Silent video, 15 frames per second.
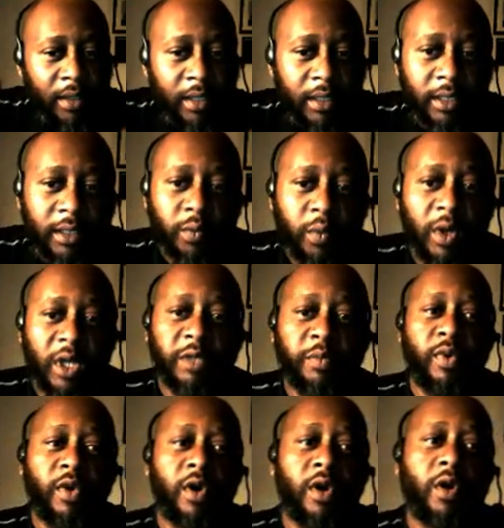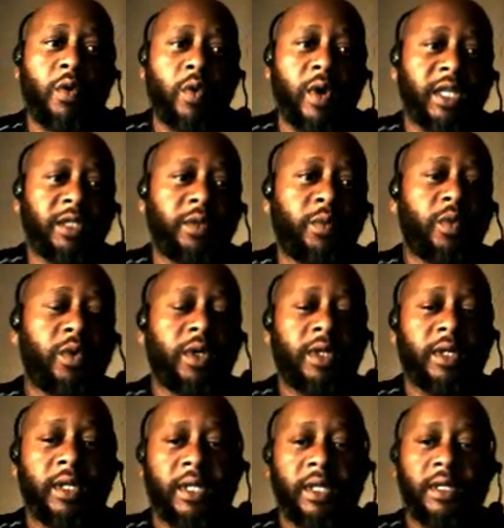Let's watch Paul Westwood.
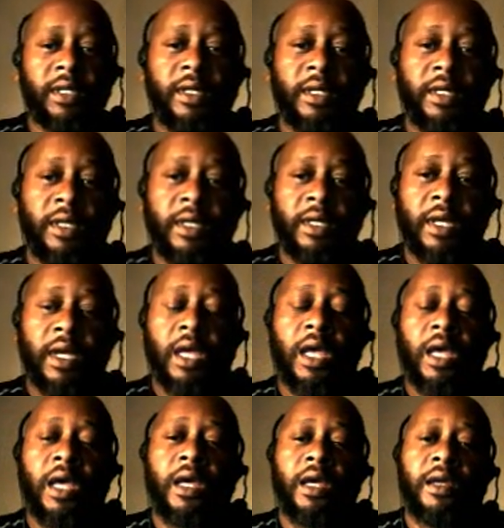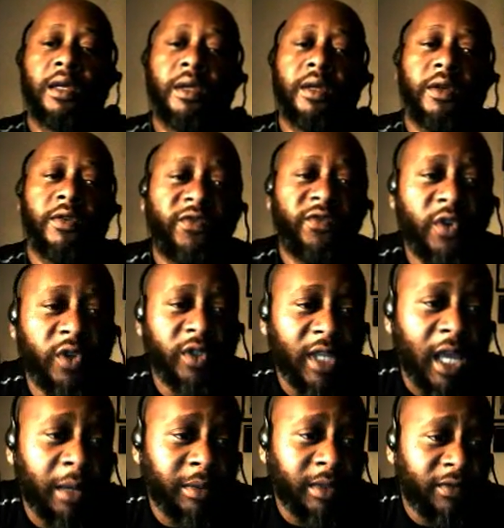First
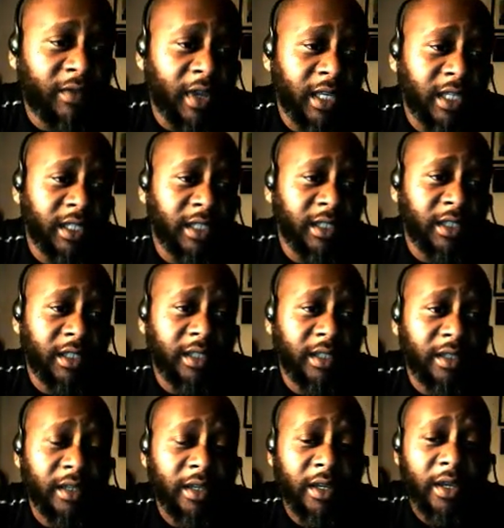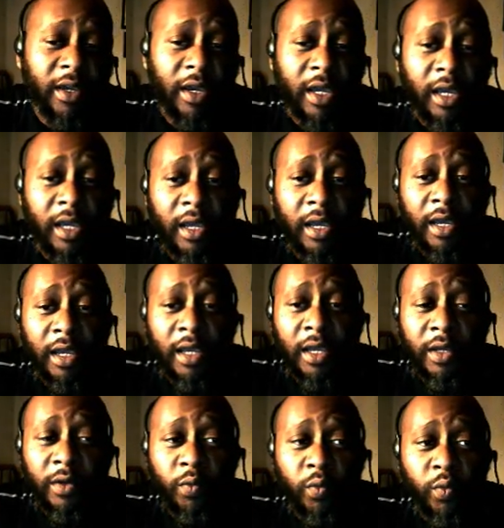observations
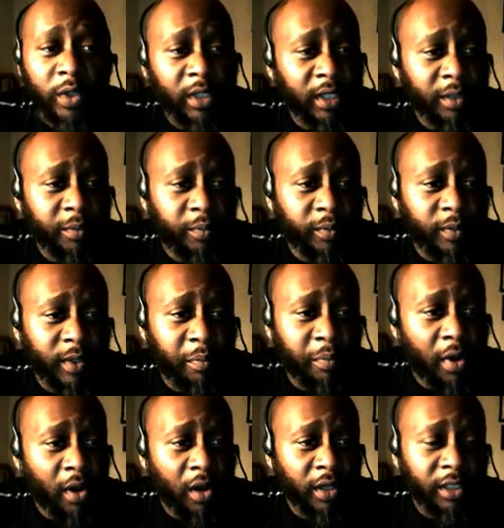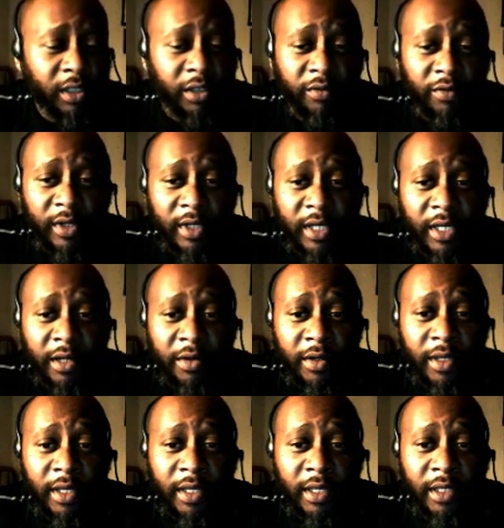with the pause screen here
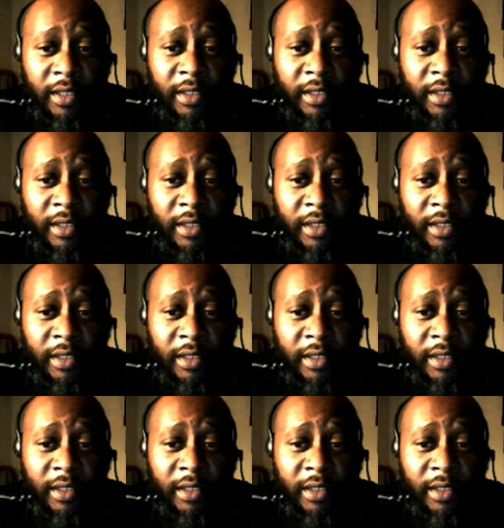is